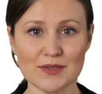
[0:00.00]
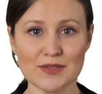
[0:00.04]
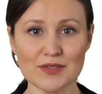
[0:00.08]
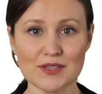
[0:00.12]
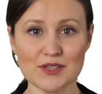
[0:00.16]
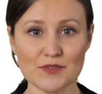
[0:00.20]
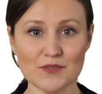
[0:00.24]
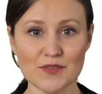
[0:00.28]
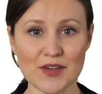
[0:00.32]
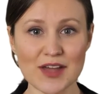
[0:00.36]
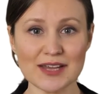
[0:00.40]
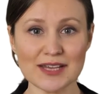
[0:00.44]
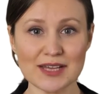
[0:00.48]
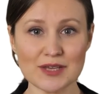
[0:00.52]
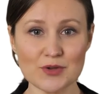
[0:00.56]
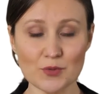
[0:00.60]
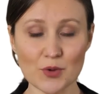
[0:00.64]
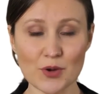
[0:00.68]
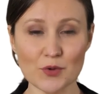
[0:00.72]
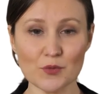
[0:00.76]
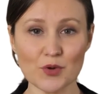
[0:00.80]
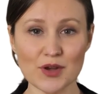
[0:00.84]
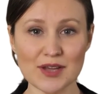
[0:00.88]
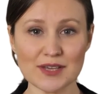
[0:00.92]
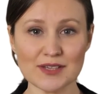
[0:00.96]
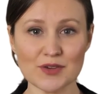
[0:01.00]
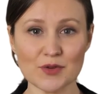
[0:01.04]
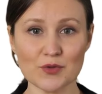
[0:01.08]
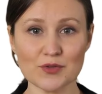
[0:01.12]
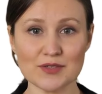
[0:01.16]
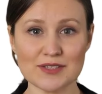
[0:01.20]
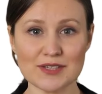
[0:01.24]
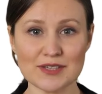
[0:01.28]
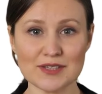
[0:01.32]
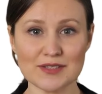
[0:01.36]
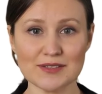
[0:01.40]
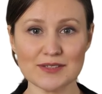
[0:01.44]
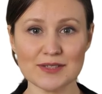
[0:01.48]
defining what
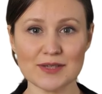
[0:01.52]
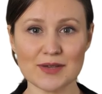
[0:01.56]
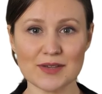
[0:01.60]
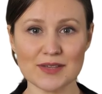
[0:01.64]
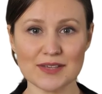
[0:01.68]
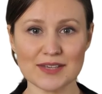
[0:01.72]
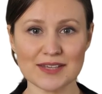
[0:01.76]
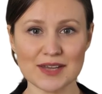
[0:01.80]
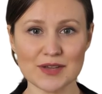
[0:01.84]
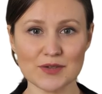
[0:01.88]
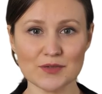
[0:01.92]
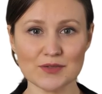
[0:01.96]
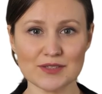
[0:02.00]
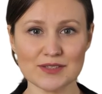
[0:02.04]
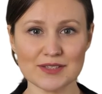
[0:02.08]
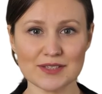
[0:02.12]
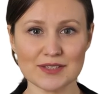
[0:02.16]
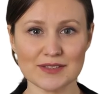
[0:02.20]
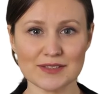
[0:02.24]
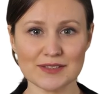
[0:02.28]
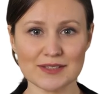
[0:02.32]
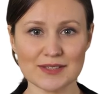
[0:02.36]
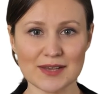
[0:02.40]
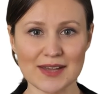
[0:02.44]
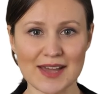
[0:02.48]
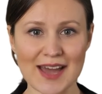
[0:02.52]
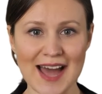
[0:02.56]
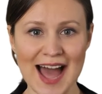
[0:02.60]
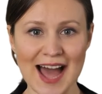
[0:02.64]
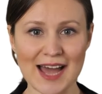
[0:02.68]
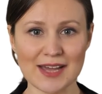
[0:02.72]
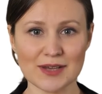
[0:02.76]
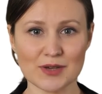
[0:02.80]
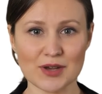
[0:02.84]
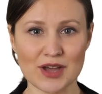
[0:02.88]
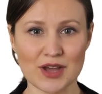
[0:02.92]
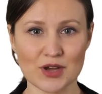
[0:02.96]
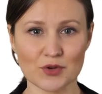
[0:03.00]
resources, services,
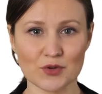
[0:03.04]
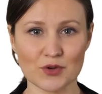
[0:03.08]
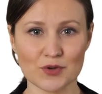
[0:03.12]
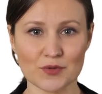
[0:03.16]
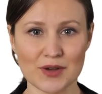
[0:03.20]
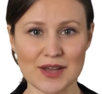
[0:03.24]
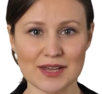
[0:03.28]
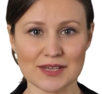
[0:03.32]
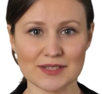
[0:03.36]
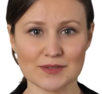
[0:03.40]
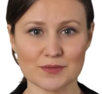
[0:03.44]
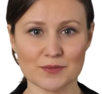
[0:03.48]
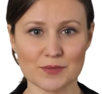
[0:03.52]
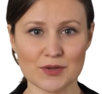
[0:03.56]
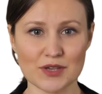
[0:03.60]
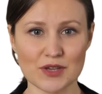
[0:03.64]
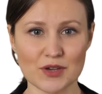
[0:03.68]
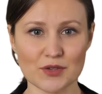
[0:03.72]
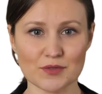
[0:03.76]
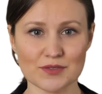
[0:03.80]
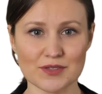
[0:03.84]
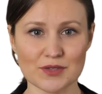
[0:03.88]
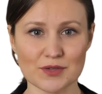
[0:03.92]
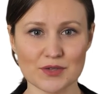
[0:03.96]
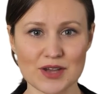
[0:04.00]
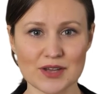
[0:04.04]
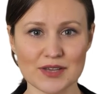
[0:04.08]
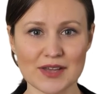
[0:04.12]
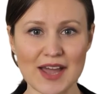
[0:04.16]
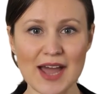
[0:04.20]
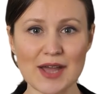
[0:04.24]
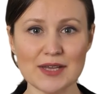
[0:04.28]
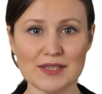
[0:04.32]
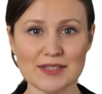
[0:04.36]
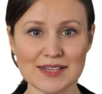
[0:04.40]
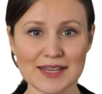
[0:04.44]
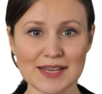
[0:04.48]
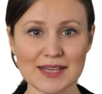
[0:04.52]
and QoS the user can
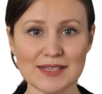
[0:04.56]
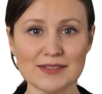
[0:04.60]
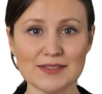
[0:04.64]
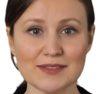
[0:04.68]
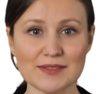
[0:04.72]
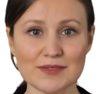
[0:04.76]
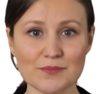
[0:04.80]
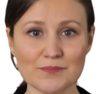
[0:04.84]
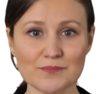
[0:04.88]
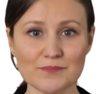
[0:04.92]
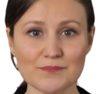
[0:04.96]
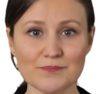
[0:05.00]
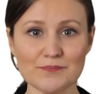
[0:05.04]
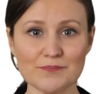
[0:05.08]
access.